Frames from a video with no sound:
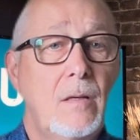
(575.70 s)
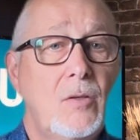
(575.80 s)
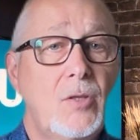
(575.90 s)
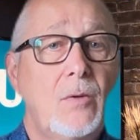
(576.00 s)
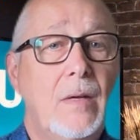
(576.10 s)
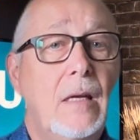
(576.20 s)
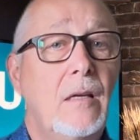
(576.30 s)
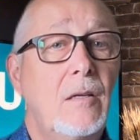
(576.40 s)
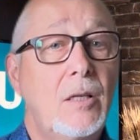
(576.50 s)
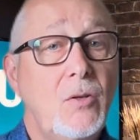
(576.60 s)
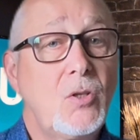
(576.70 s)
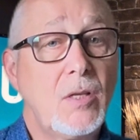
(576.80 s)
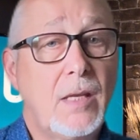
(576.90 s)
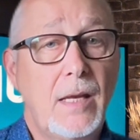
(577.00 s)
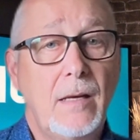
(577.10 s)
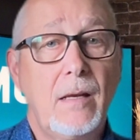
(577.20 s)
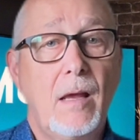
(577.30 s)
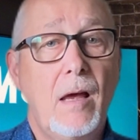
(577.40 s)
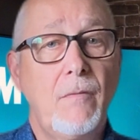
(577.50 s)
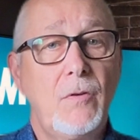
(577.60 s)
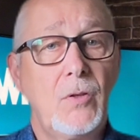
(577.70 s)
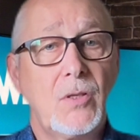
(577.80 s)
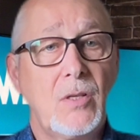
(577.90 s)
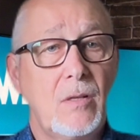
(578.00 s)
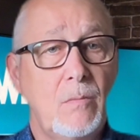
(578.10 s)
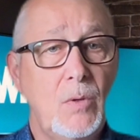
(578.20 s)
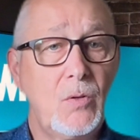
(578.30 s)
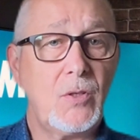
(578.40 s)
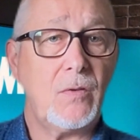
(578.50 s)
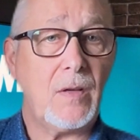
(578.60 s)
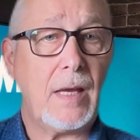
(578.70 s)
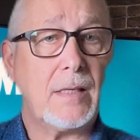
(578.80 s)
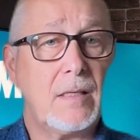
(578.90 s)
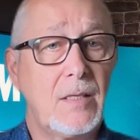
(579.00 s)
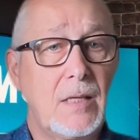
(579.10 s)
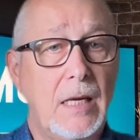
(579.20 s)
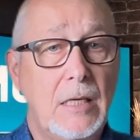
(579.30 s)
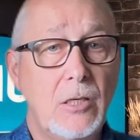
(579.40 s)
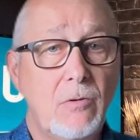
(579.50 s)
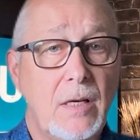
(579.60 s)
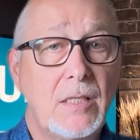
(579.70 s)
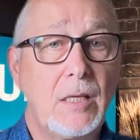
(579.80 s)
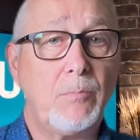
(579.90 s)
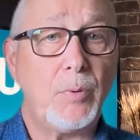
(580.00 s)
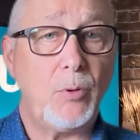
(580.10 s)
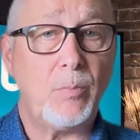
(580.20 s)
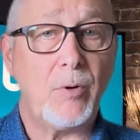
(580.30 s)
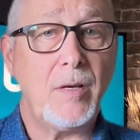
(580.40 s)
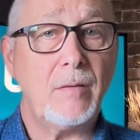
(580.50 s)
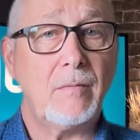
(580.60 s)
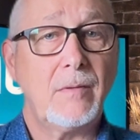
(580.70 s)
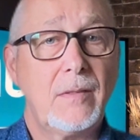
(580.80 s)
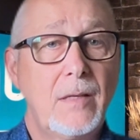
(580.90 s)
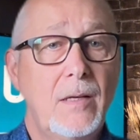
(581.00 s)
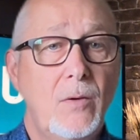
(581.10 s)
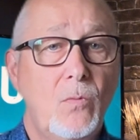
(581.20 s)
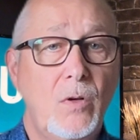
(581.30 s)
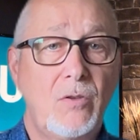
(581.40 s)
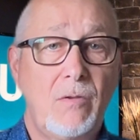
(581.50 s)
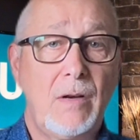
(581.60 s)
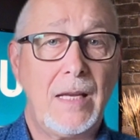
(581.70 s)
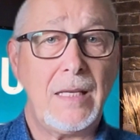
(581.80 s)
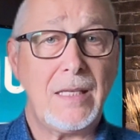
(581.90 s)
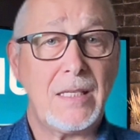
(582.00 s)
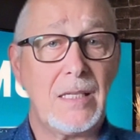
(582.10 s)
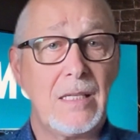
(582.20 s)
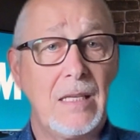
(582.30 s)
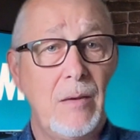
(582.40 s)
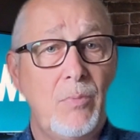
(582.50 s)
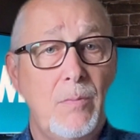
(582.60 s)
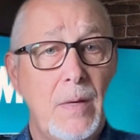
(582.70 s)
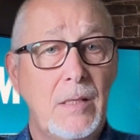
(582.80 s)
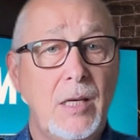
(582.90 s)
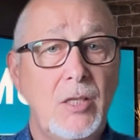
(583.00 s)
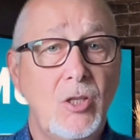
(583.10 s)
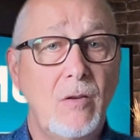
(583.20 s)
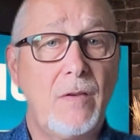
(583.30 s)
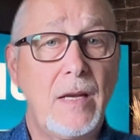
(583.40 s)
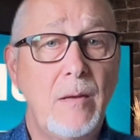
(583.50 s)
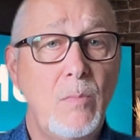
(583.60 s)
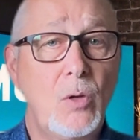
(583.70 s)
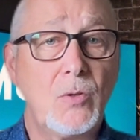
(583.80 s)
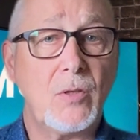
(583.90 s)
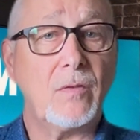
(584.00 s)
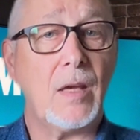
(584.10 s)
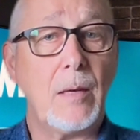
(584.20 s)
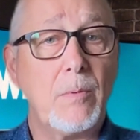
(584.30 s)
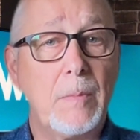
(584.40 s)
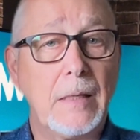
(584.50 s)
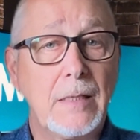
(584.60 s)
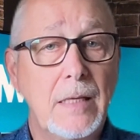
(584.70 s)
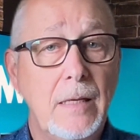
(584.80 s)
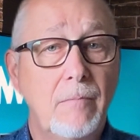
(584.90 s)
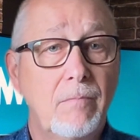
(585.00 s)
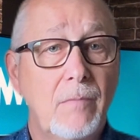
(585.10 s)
So in conclusion then, I've looked at the MuleSoft Catalyst integrated blueprint, which relates to the implementation of any MuleSoft capability.